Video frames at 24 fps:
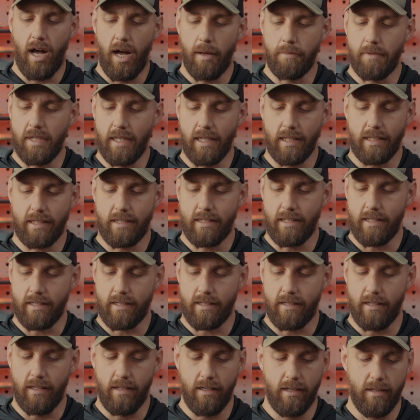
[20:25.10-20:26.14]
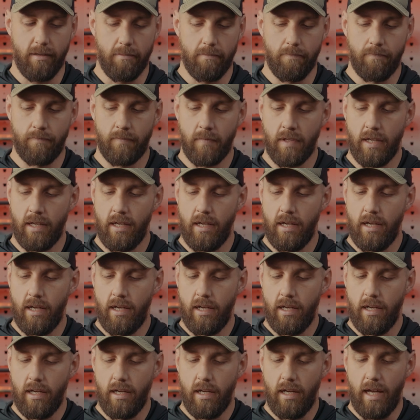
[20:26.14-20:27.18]
optics system
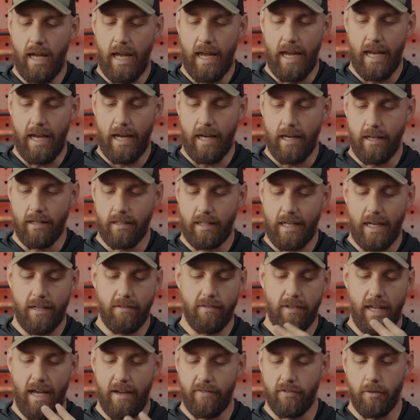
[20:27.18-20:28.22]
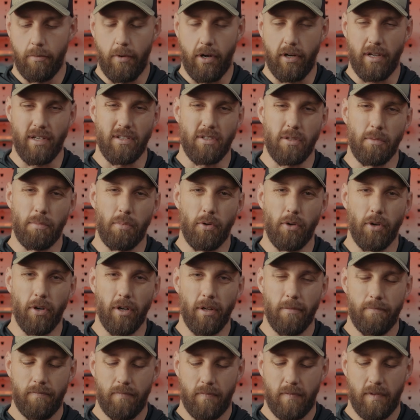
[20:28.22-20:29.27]
and kind of the aftermarket
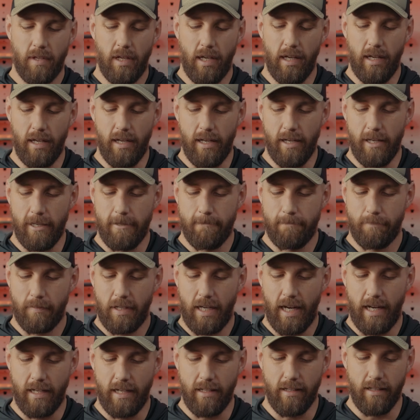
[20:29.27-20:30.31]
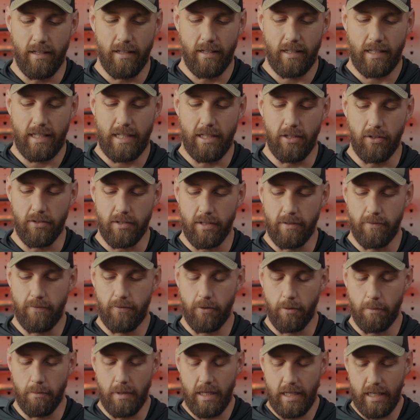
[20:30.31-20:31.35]
support kind of kills it
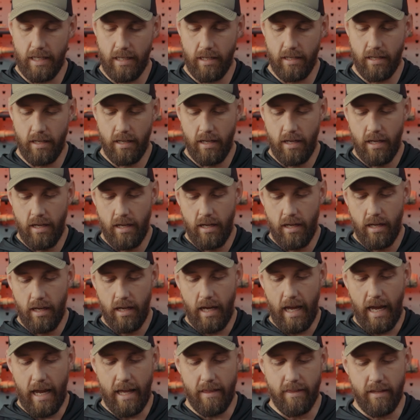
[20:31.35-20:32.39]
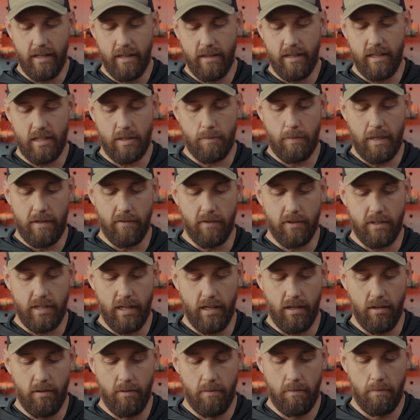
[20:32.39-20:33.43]
for me. And then this beaver
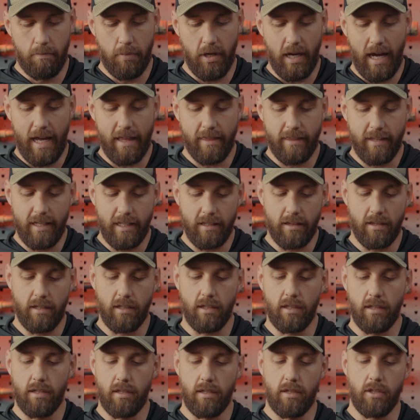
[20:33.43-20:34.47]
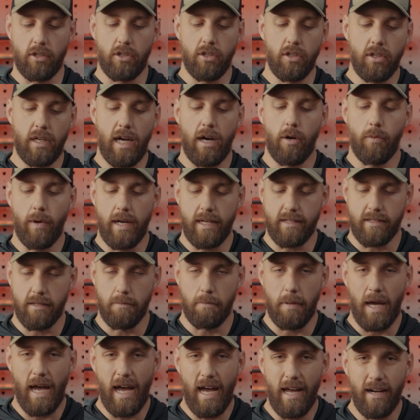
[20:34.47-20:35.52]
tail. But I think the good outweighs the
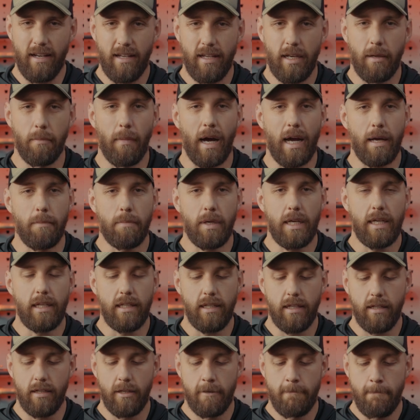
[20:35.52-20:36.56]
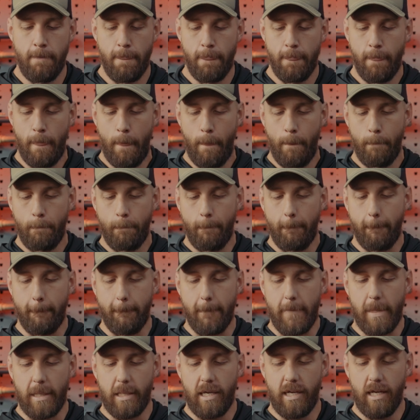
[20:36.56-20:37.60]
bad, in my opinion.
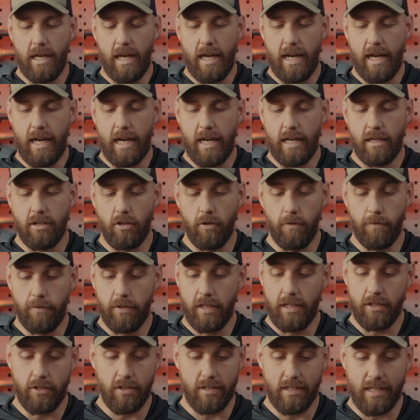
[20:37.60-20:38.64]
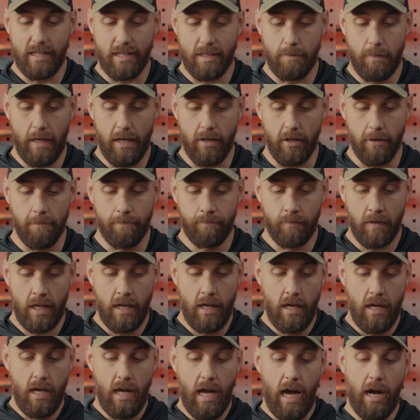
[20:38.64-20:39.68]
And hopefully it just gets better.
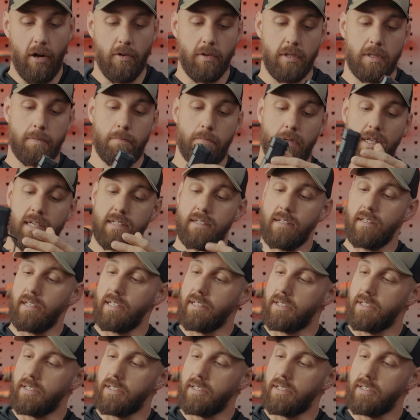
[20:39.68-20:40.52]
I was pleasantly